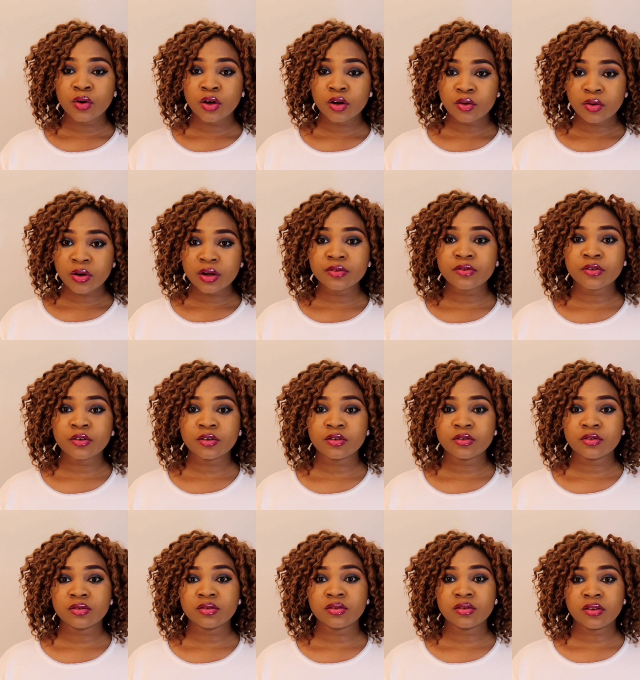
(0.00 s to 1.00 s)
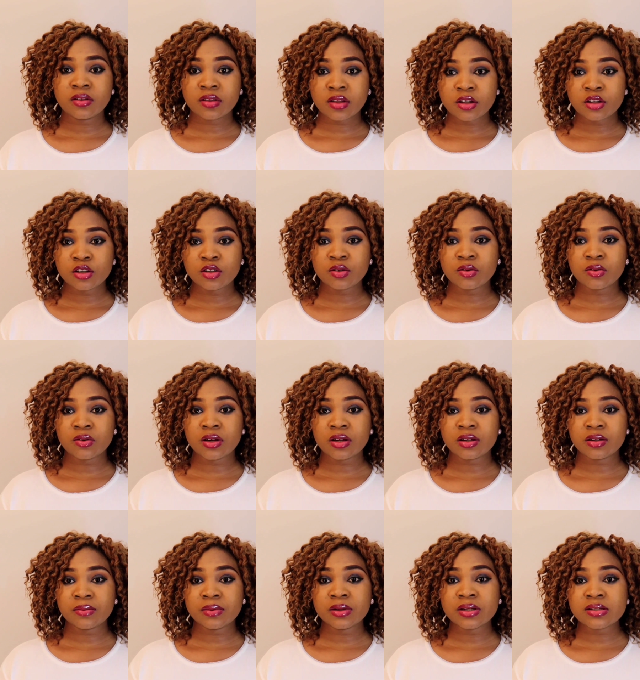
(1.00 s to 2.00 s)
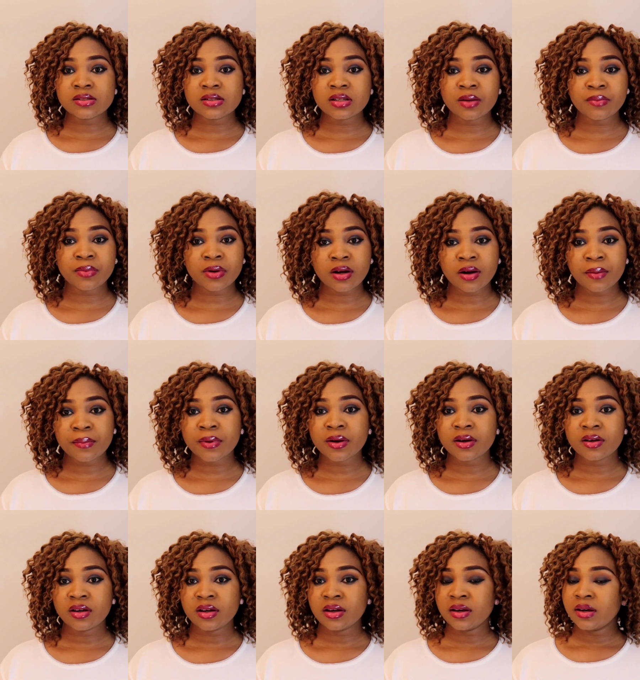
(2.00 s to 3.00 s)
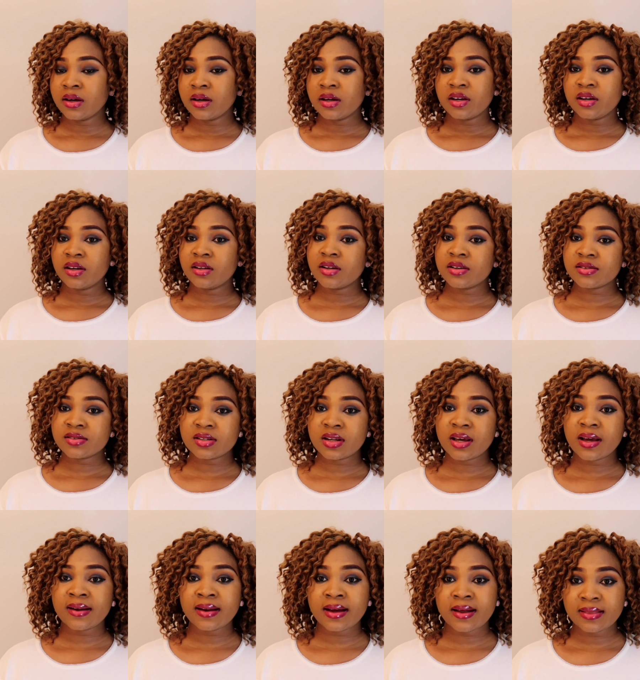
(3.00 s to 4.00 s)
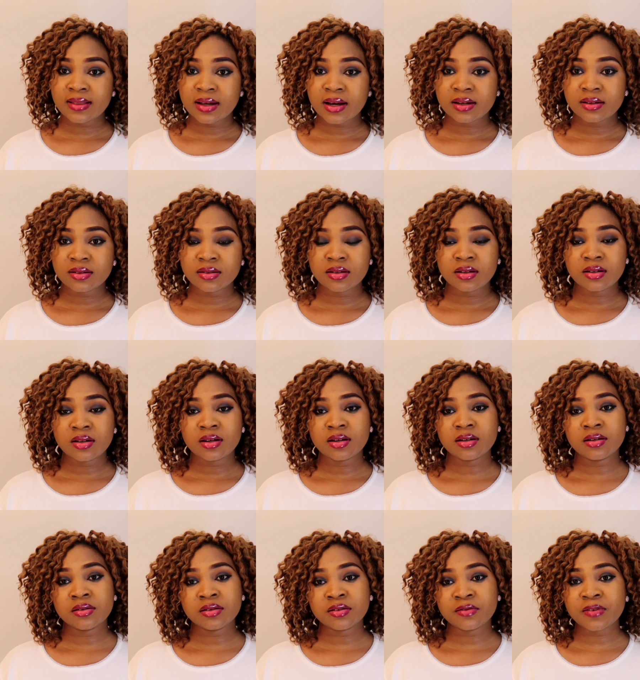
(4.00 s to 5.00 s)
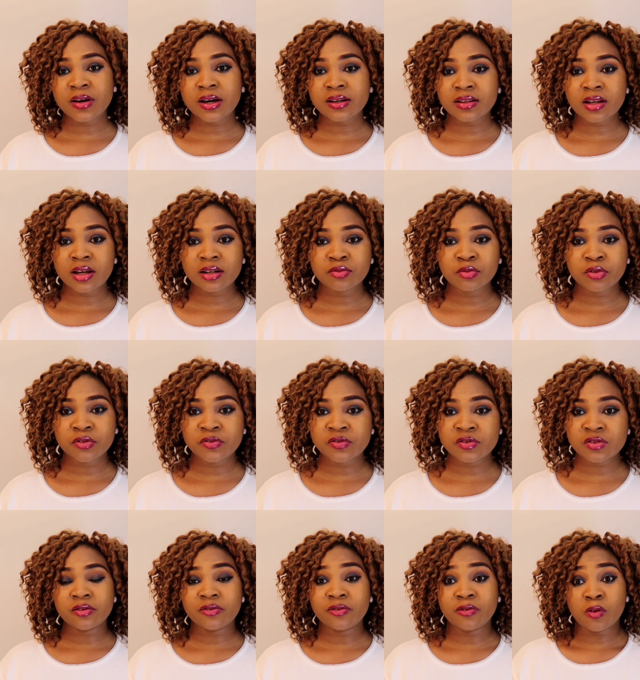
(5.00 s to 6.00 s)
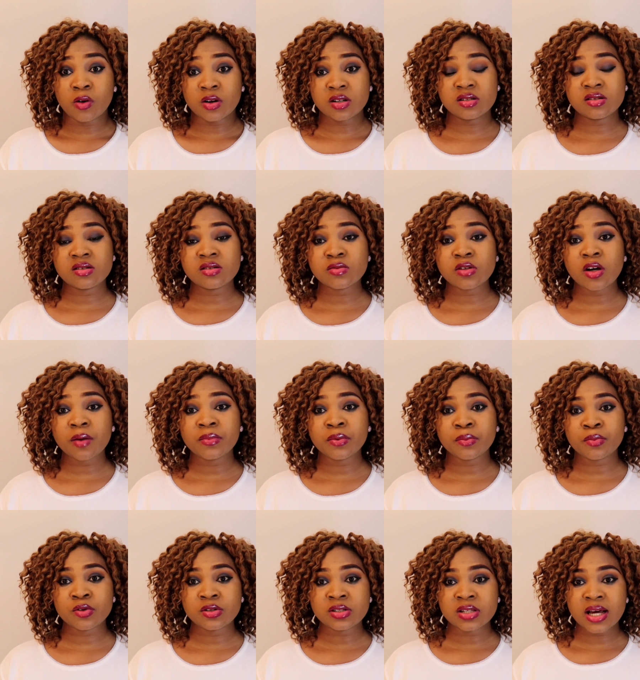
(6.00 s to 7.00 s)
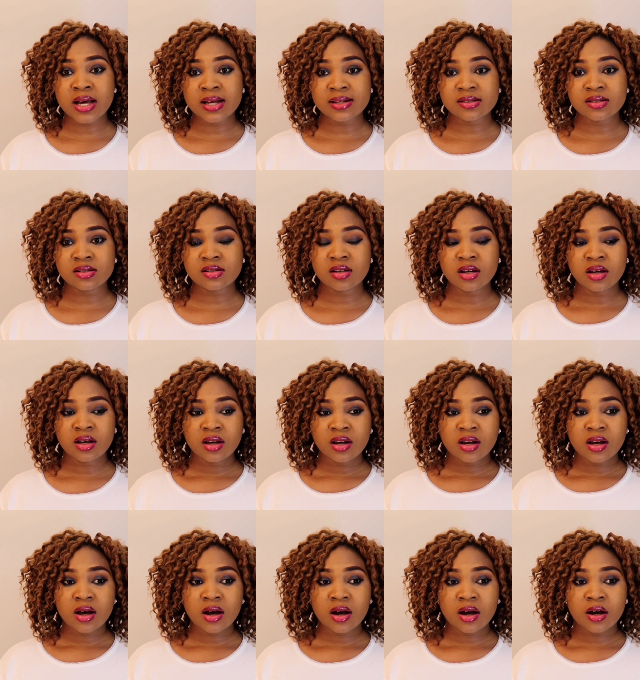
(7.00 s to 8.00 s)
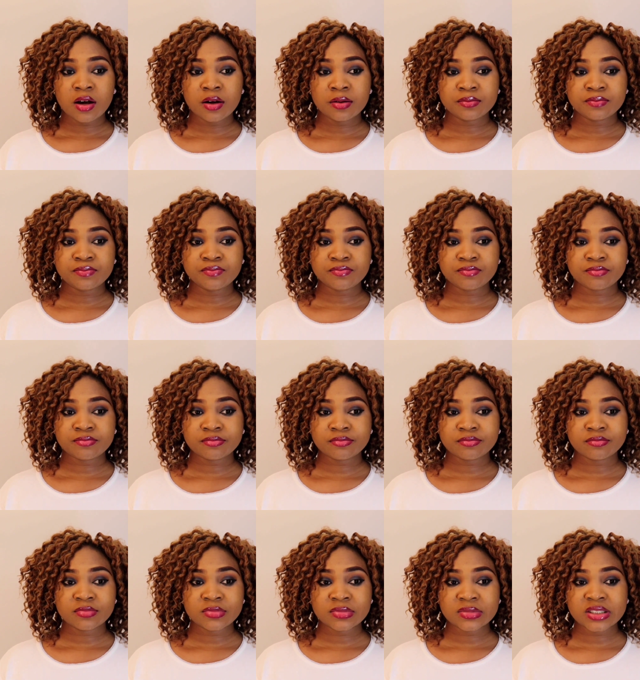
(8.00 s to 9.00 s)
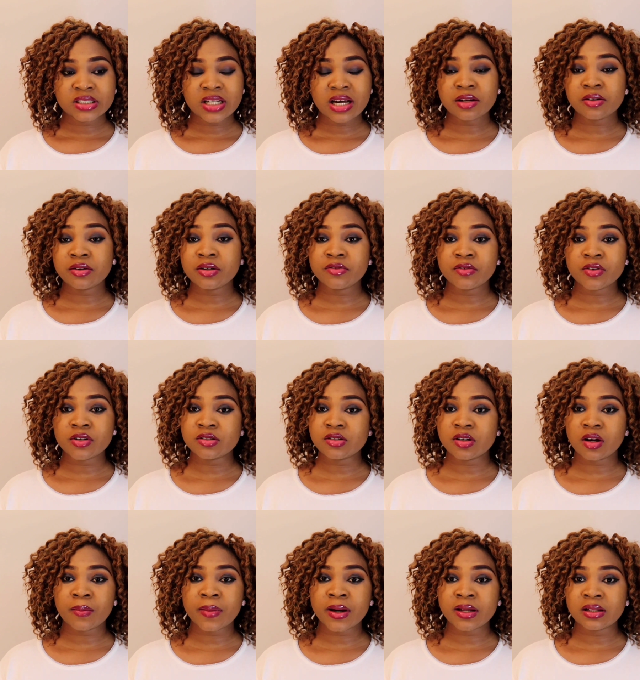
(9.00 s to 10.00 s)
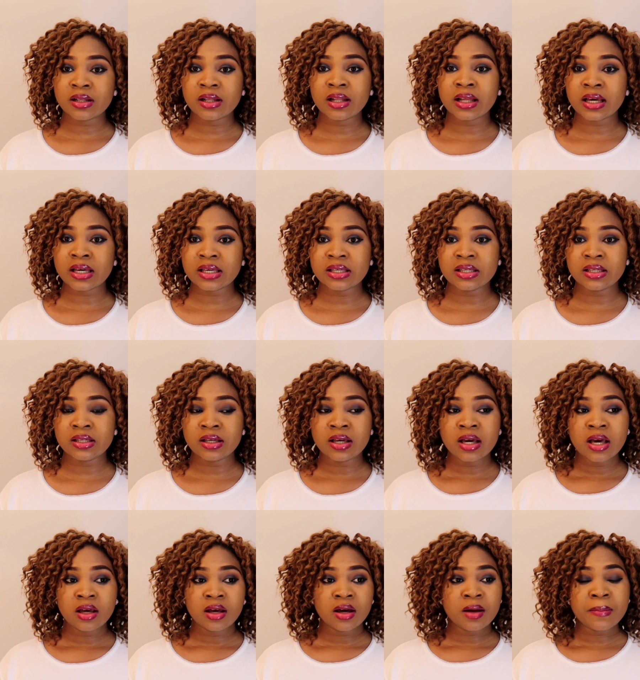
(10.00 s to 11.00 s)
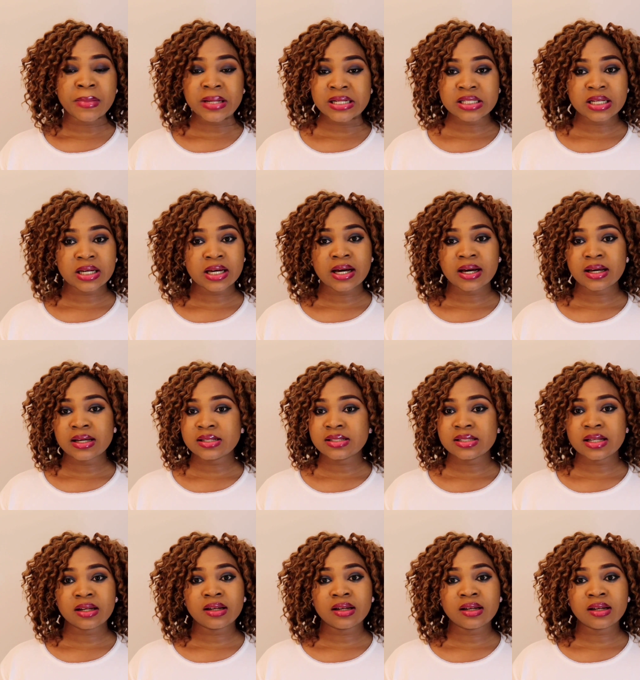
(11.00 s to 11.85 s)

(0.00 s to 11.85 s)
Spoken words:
We are grateful. Thank you, and please keep it up. It doesn't end at that. The fact that we've been forced to stop the protest. I don't even want to talk about the Lekki massacre.